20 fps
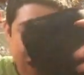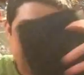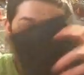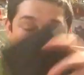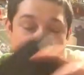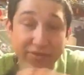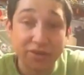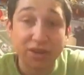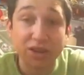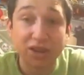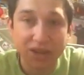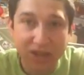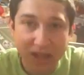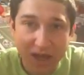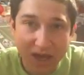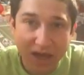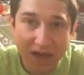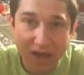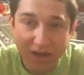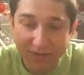I have a
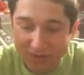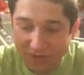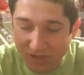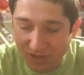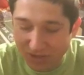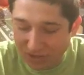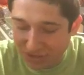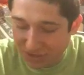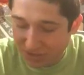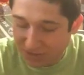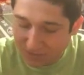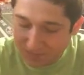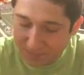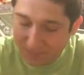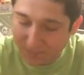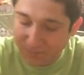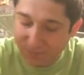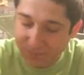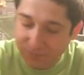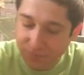lot of chargers.
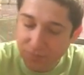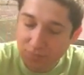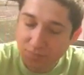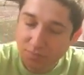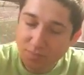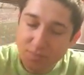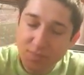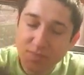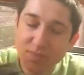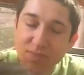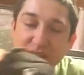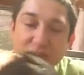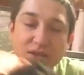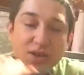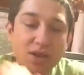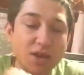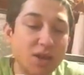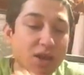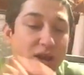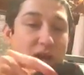
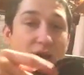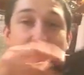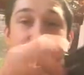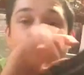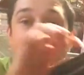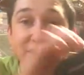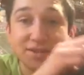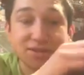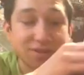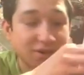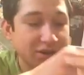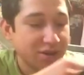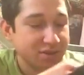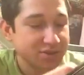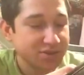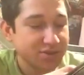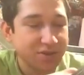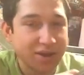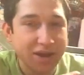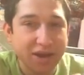Oh yeah, so I
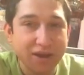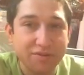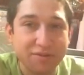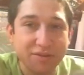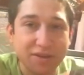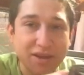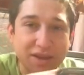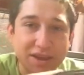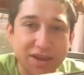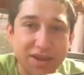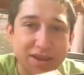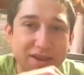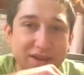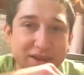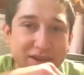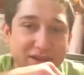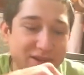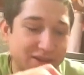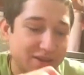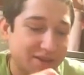also have a
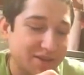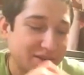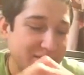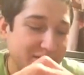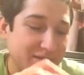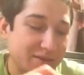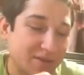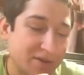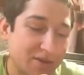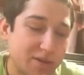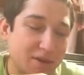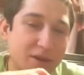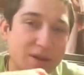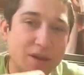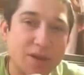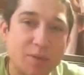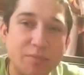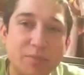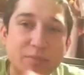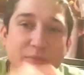
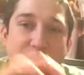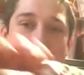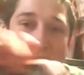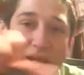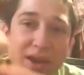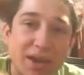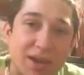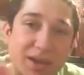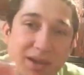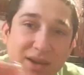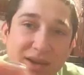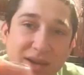pink